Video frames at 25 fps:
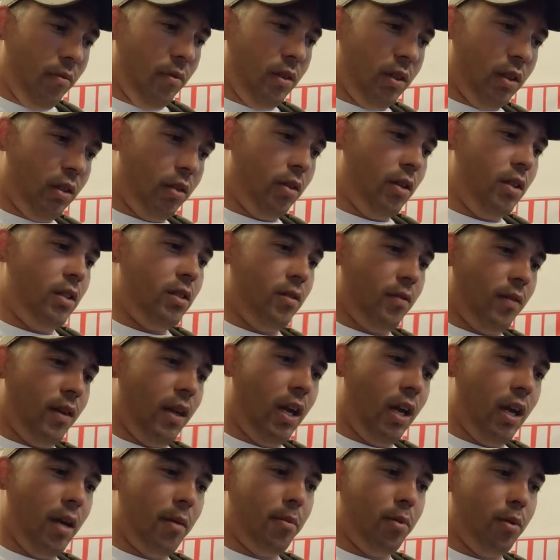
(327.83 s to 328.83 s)
degrees of
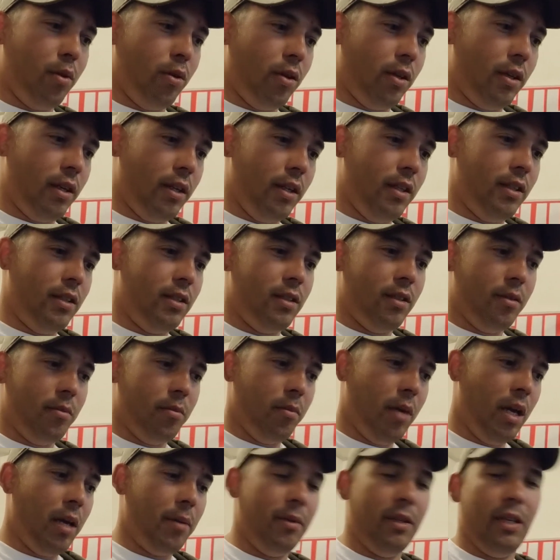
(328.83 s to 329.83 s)
camber, or at least
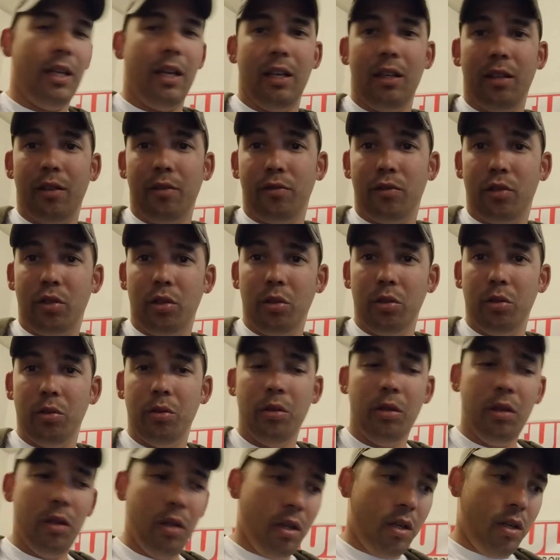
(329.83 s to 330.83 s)
maybe negative 2.